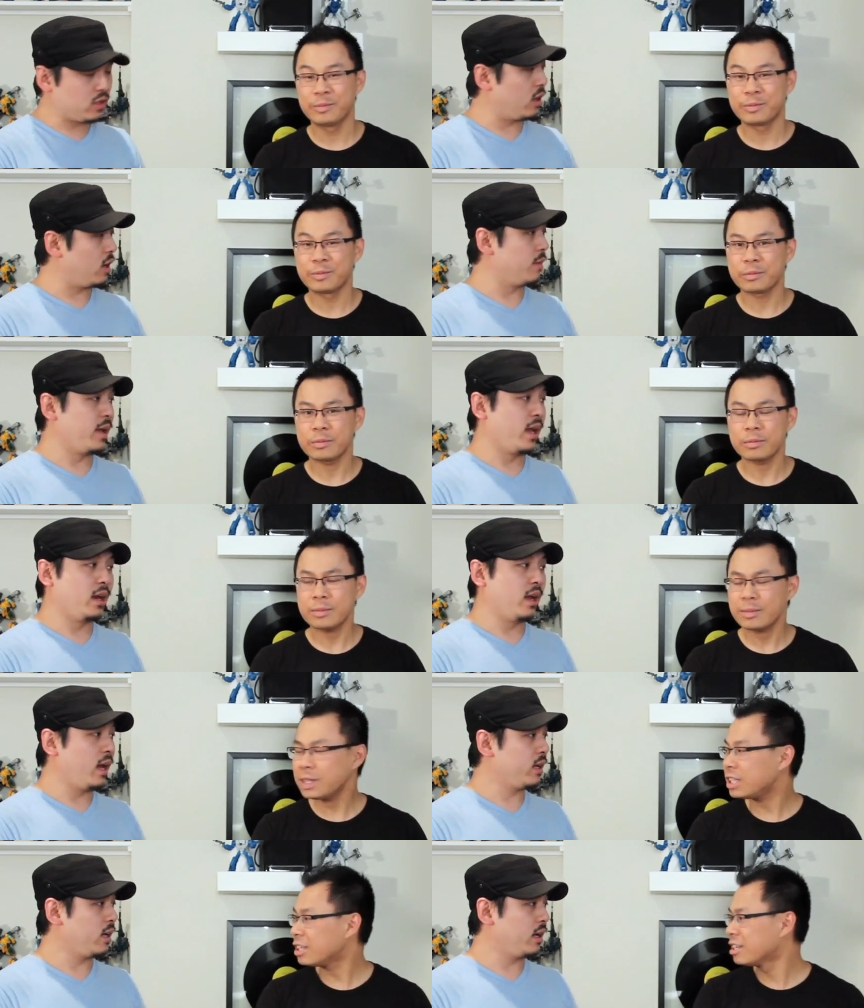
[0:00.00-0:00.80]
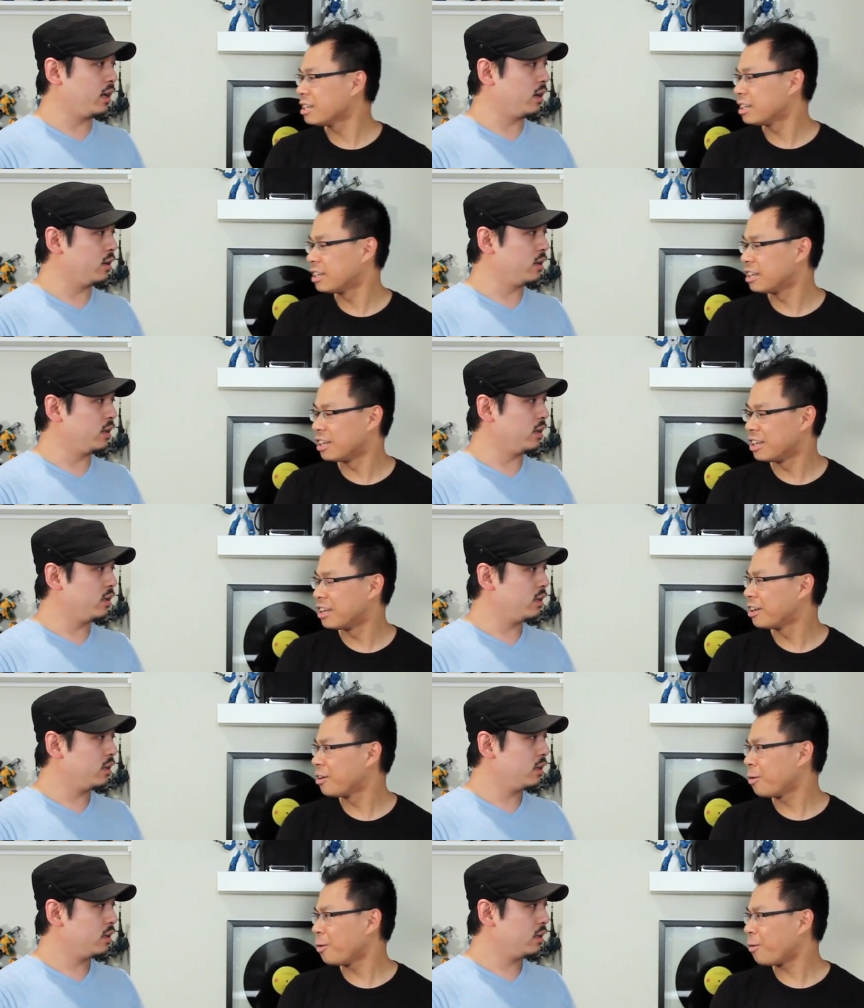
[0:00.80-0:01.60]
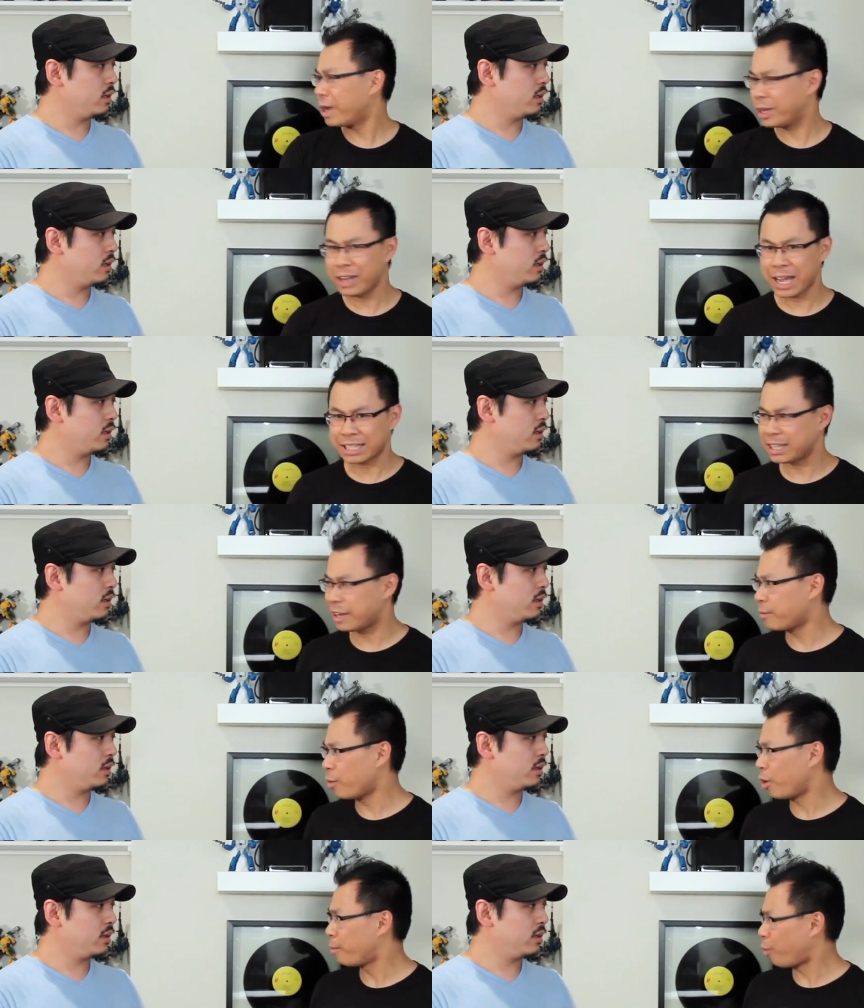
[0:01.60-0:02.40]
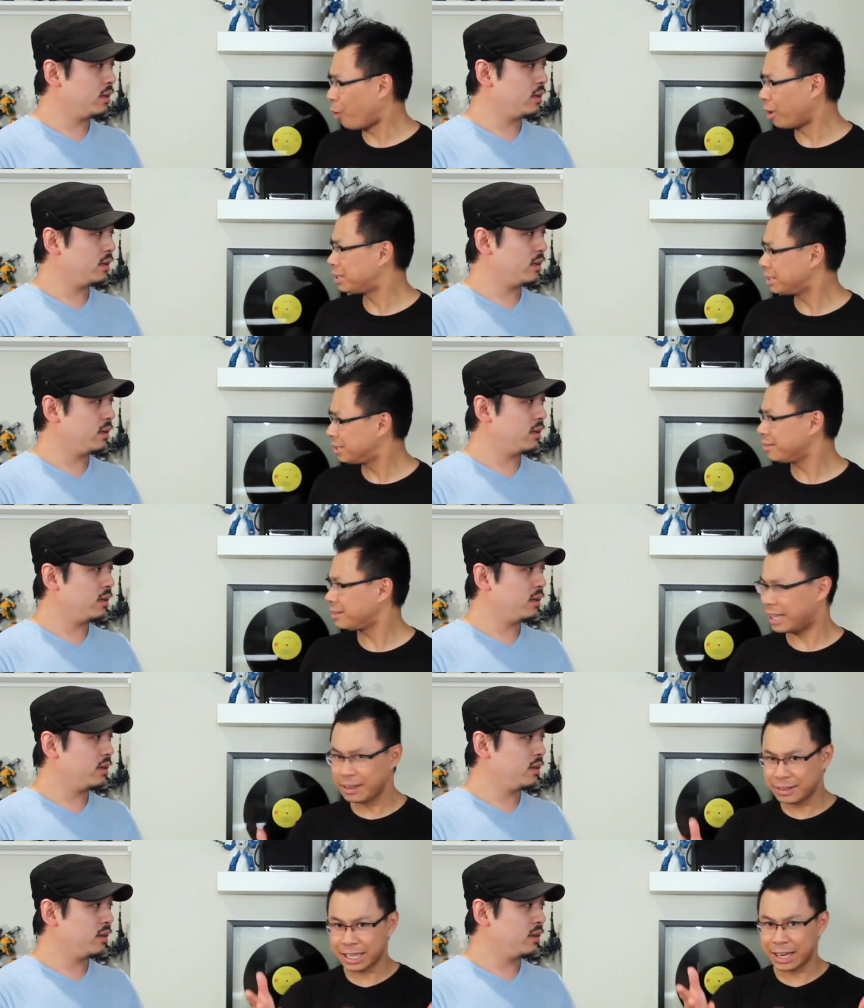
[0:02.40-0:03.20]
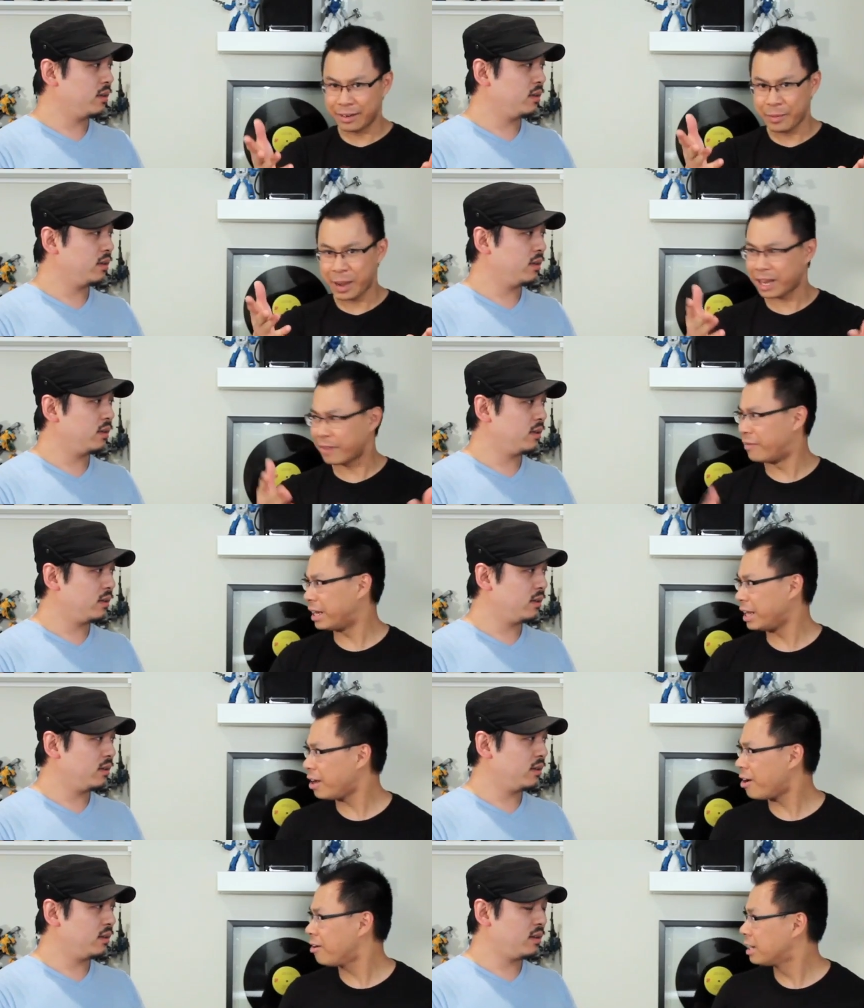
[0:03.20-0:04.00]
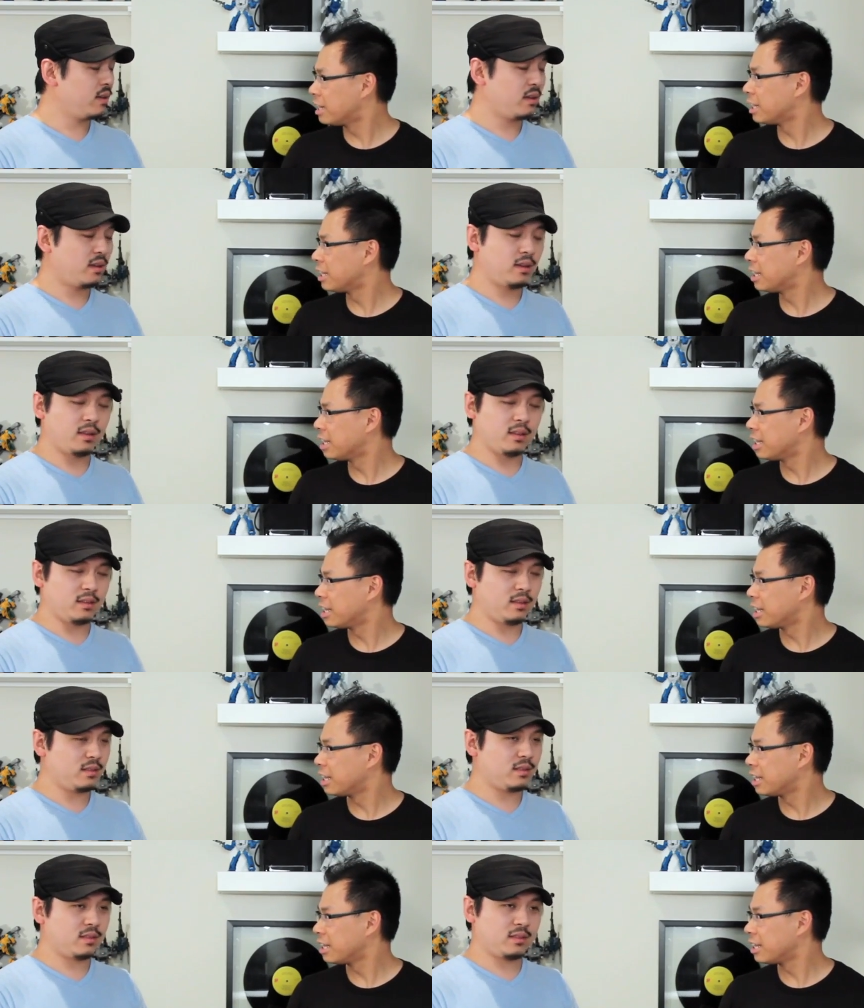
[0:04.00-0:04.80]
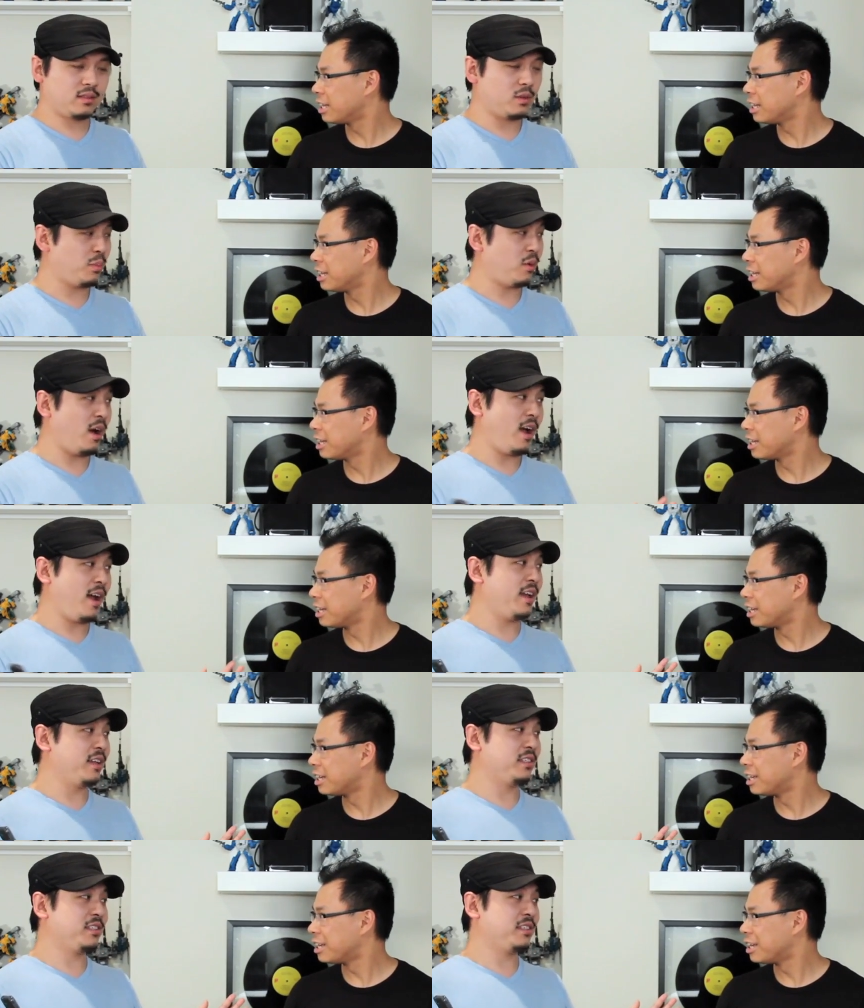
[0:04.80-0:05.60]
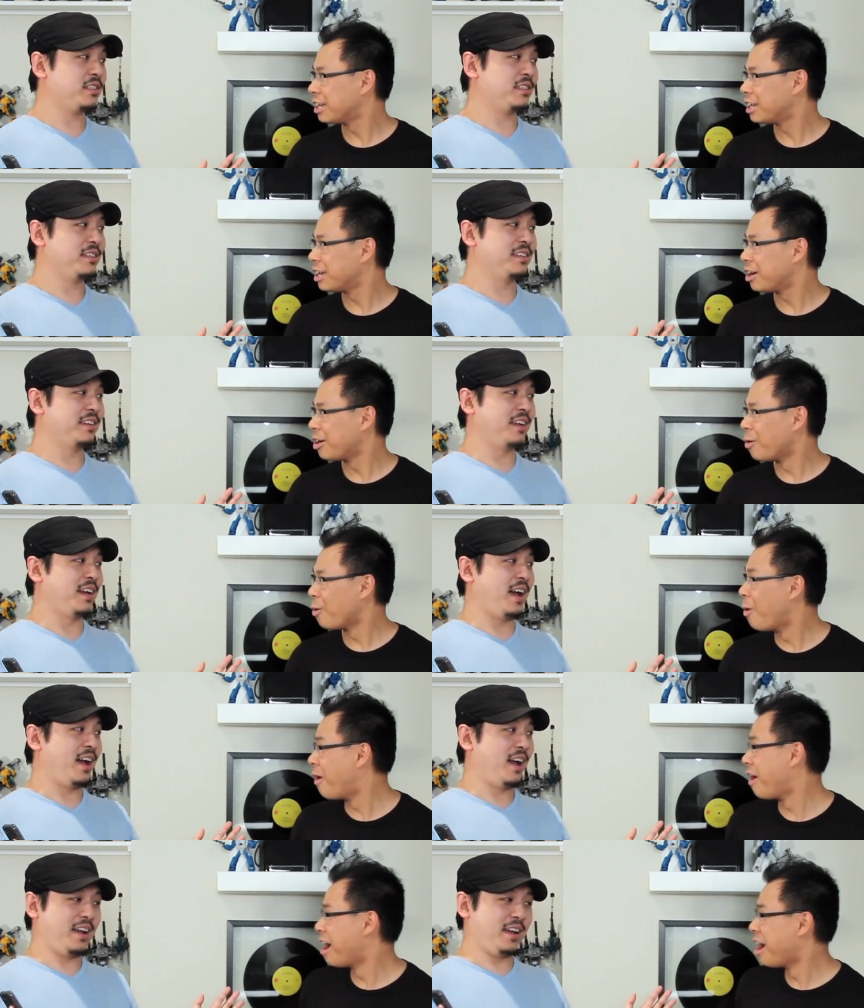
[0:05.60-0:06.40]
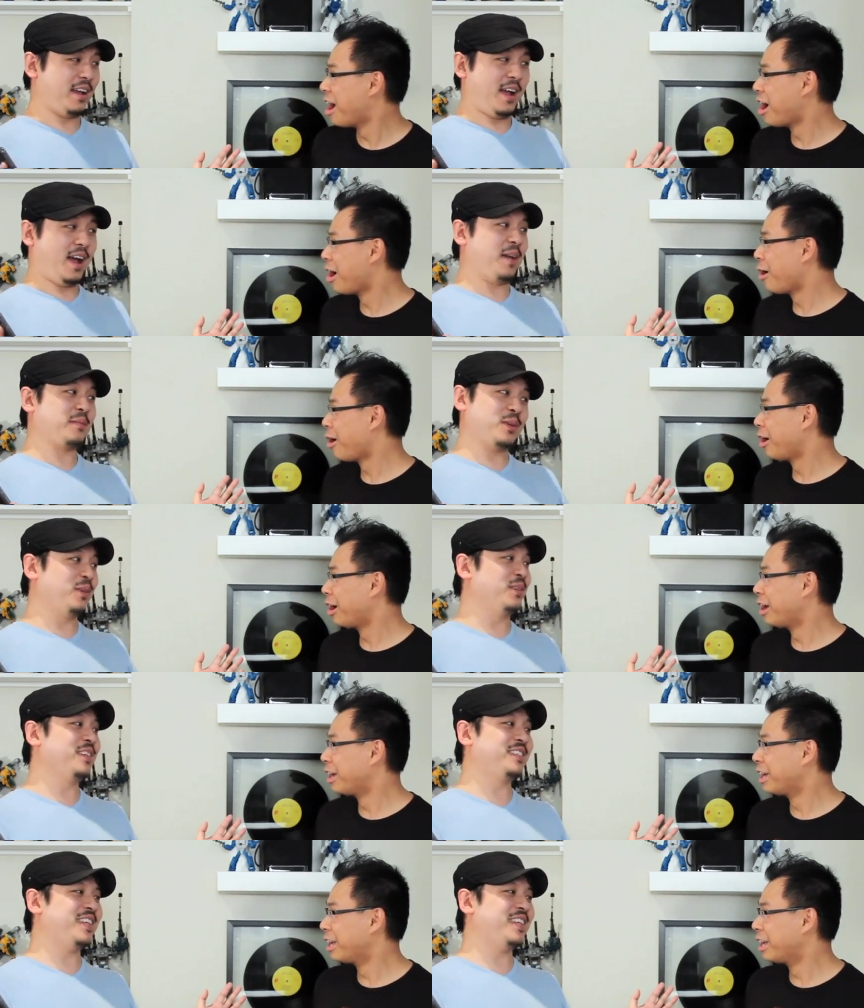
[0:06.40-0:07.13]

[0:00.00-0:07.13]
Speaker 1: sorry man, I gotta go, dude.
Speaker 2: What, you got something more important to do than than make a video?
Speaker 1: This surprise uh, I'm going to